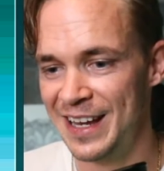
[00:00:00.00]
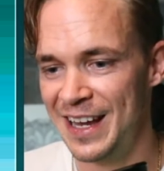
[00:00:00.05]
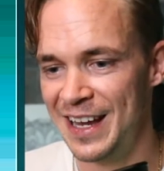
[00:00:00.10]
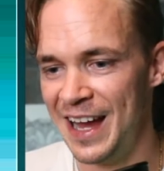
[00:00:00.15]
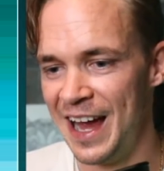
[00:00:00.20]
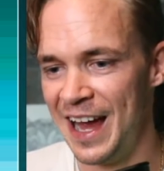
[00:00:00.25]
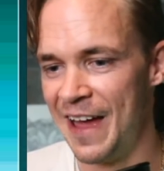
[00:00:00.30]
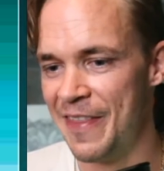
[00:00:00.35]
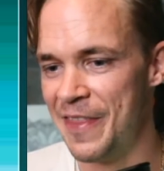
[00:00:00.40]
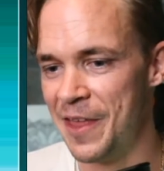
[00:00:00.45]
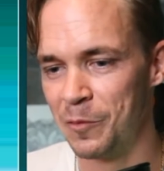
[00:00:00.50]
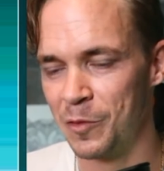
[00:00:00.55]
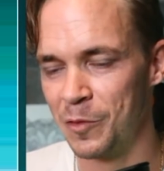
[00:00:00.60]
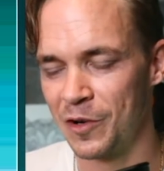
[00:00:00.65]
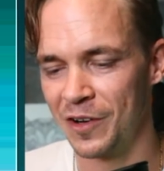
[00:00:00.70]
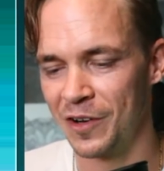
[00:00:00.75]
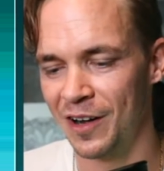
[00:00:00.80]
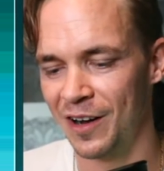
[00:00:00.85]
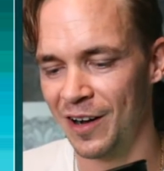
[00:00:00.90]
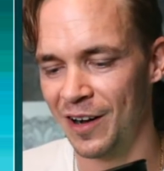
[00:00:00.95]
and then
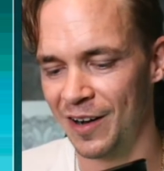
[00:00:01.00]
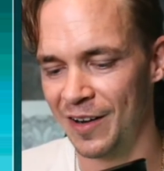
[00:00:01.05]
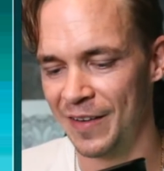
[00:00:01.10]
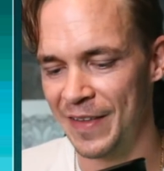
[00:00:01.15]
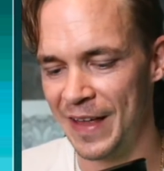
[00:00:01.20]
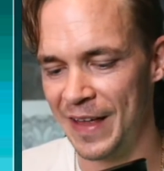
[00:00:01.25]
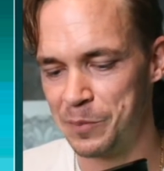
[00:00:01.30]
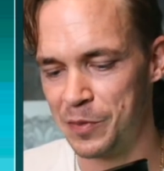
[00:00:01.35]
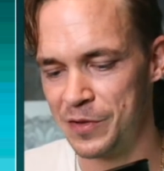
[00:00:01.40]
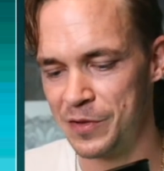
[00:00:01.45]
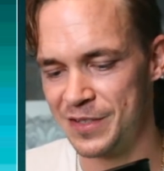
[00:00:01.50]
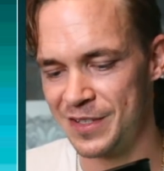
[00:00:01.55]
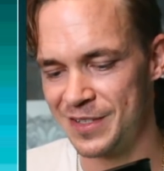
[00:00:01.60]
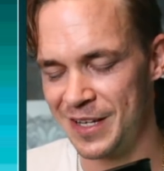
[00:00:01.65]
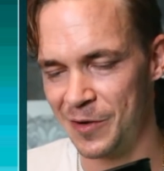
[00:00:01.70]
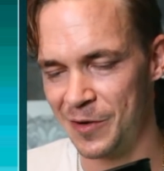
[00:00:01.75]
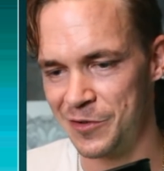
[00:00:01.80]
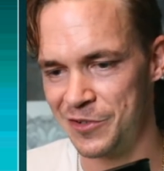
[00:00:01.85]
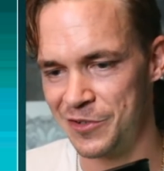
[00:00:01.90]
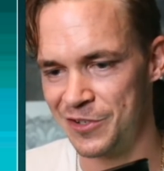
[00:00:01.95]
that puts us
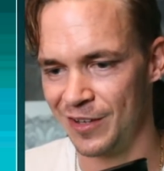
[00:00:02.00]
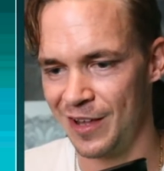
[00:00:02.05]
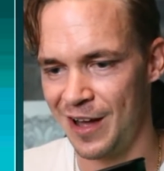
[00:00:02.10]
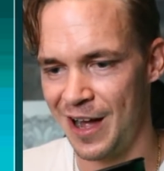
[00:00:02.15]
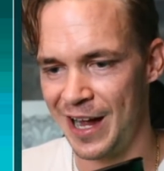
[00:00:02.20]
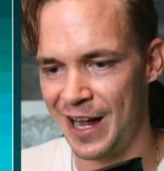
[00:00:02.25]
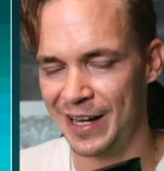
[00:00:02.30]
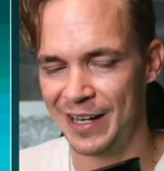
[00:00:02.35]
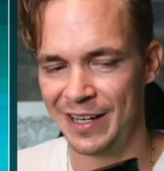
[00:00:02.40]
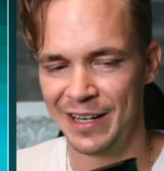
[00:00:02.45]
out July